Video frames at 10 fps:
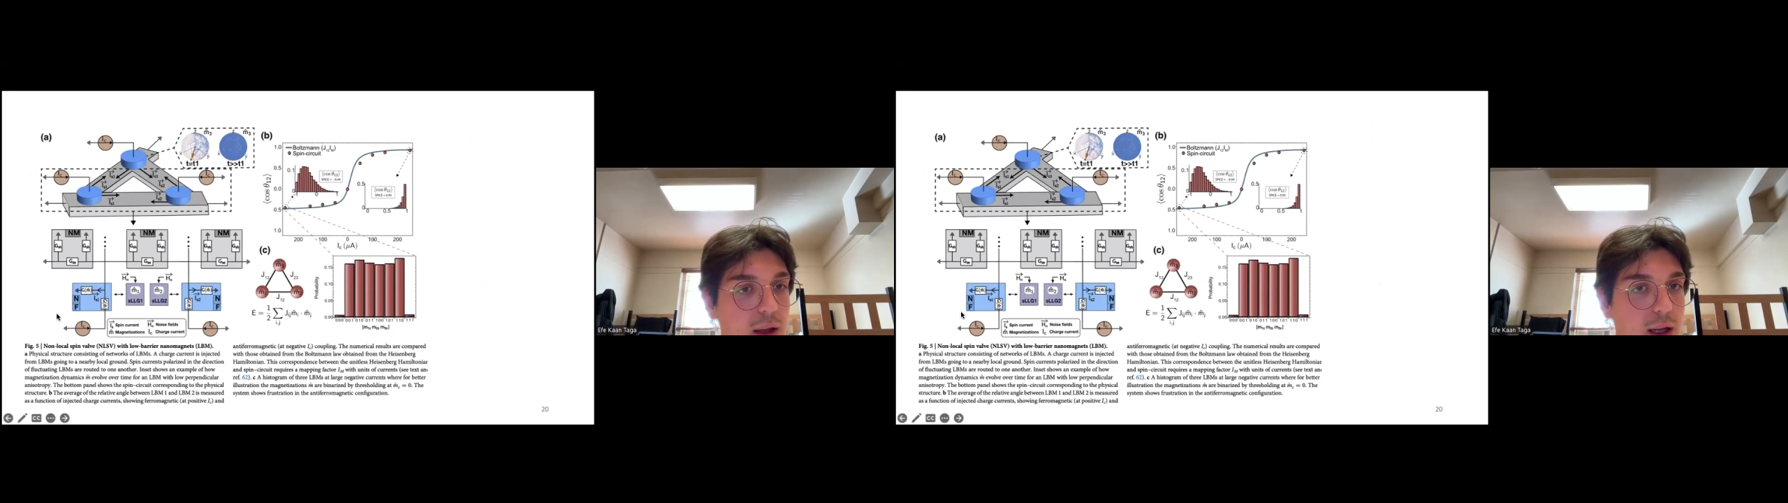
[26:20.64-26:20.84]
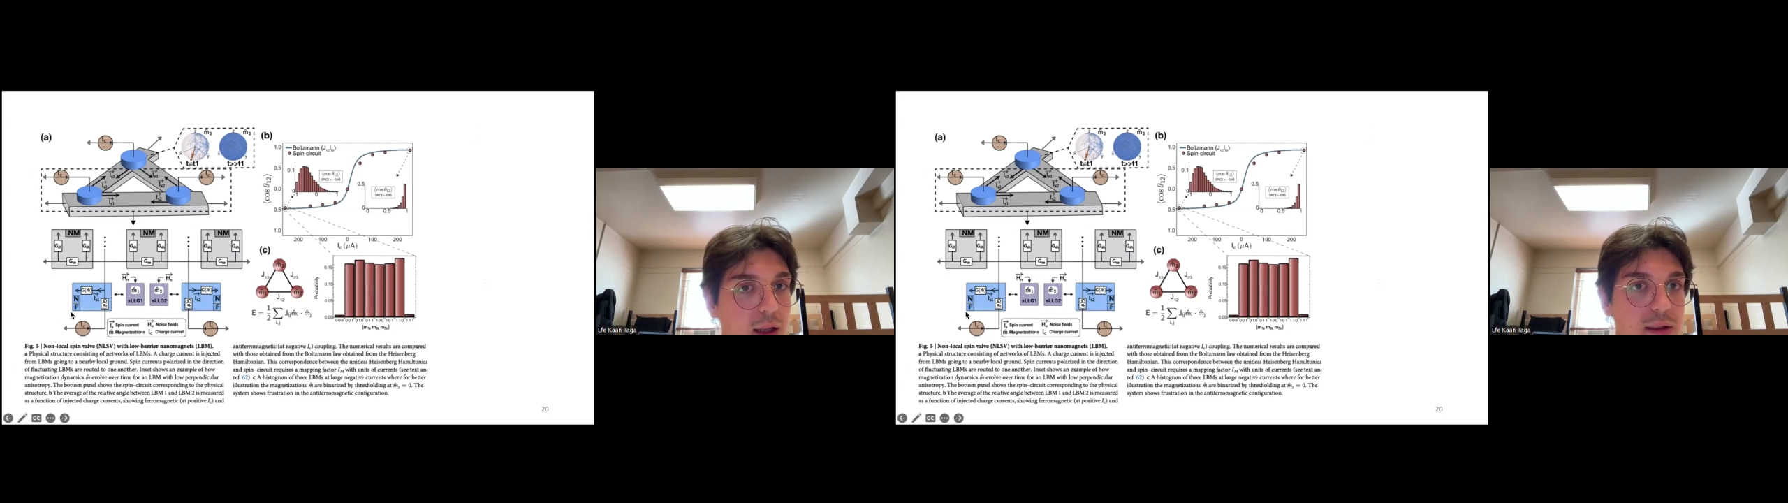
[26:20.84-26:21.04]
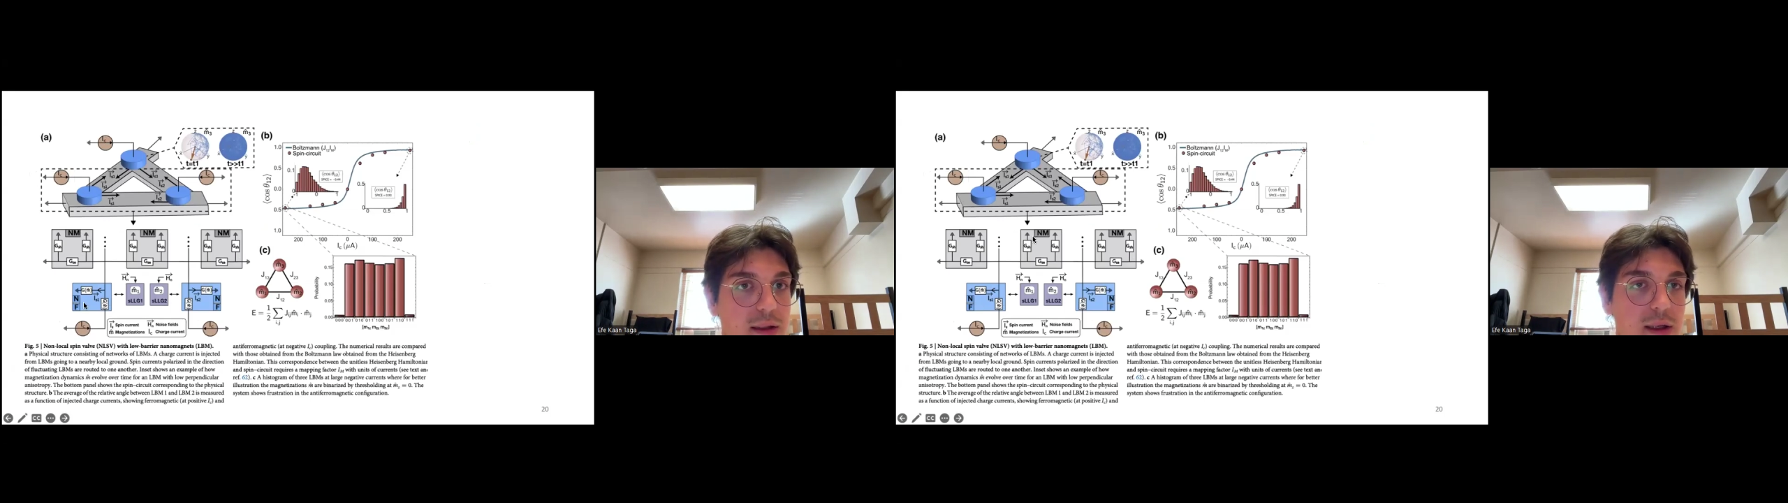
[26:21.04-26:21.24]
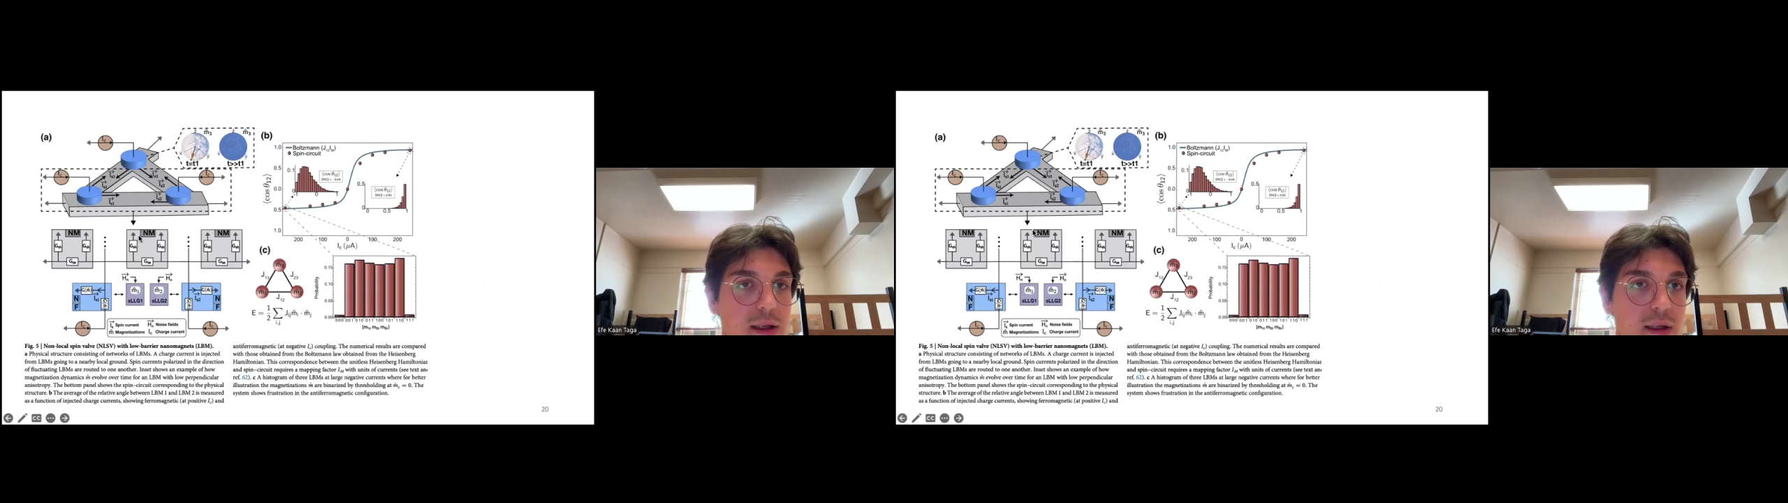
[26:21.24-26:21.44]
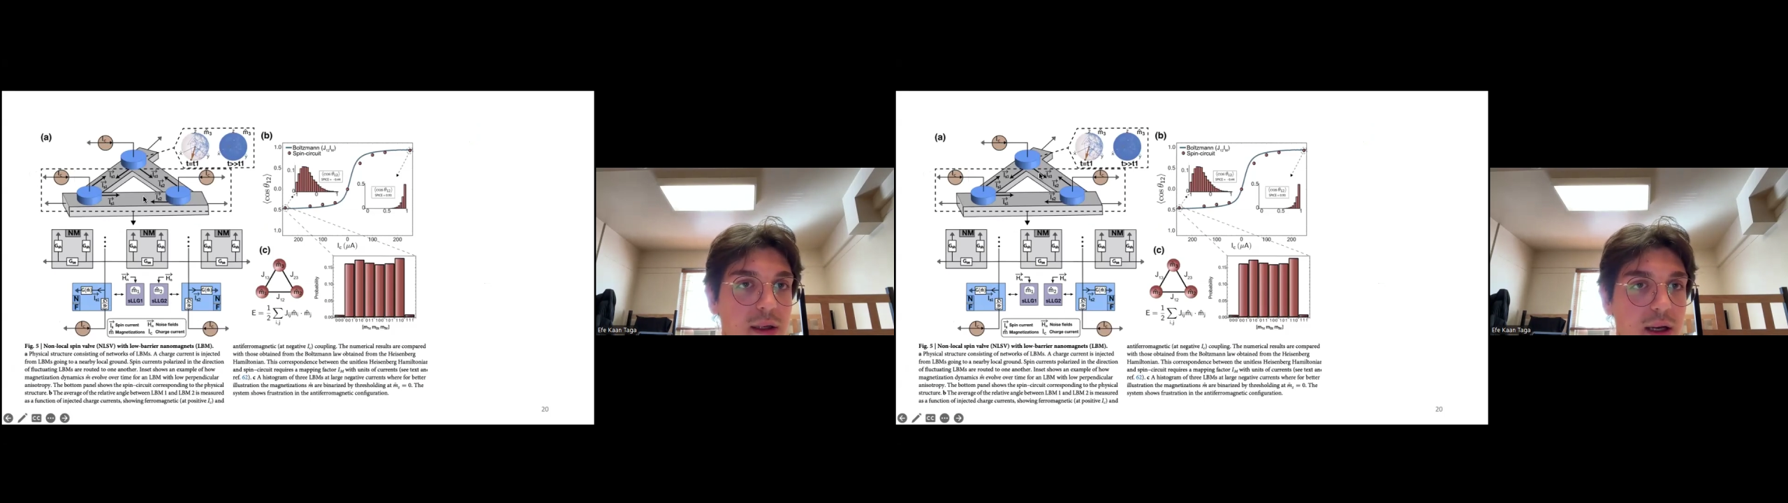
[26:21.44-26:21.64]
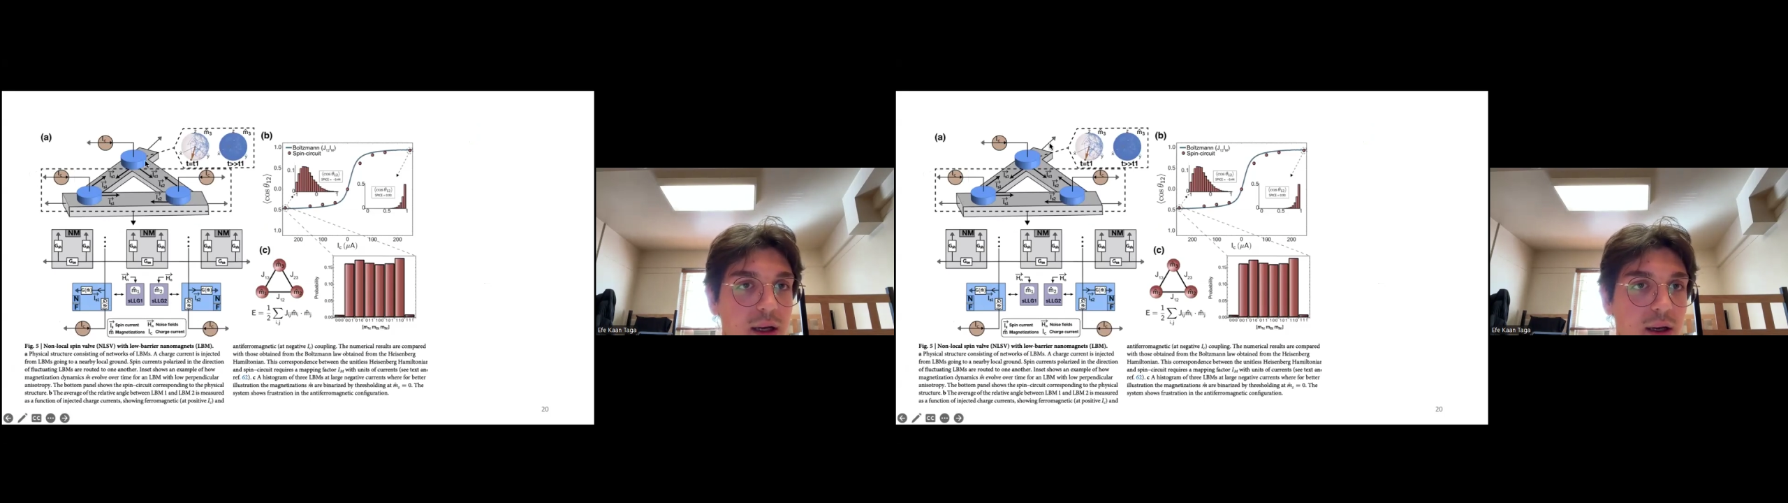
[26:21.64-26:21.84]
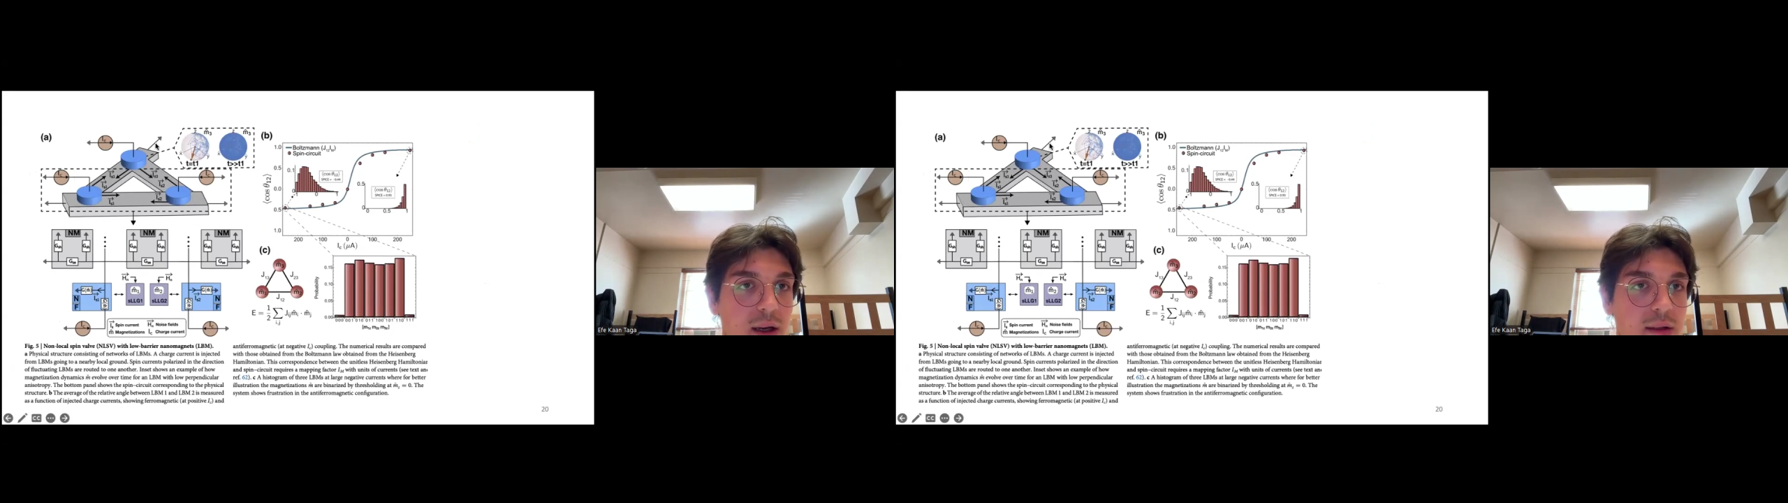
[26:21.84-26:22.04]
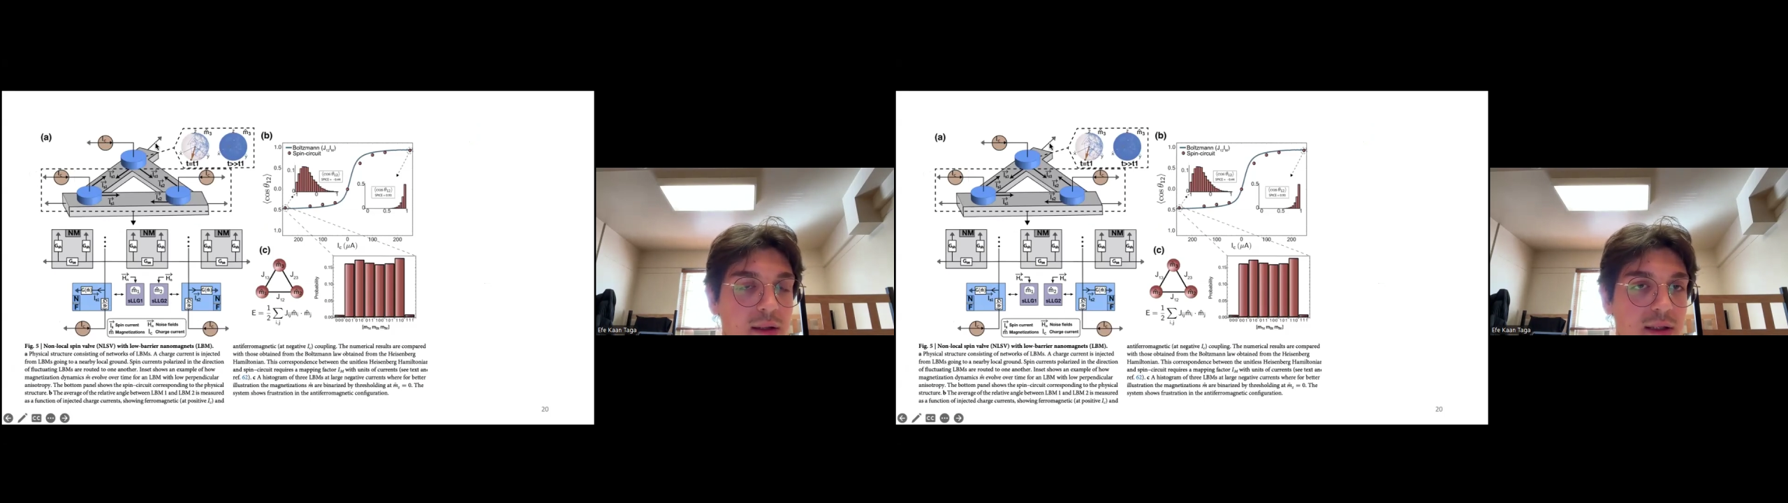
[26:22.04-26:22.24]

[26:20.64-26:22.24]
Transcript: And here there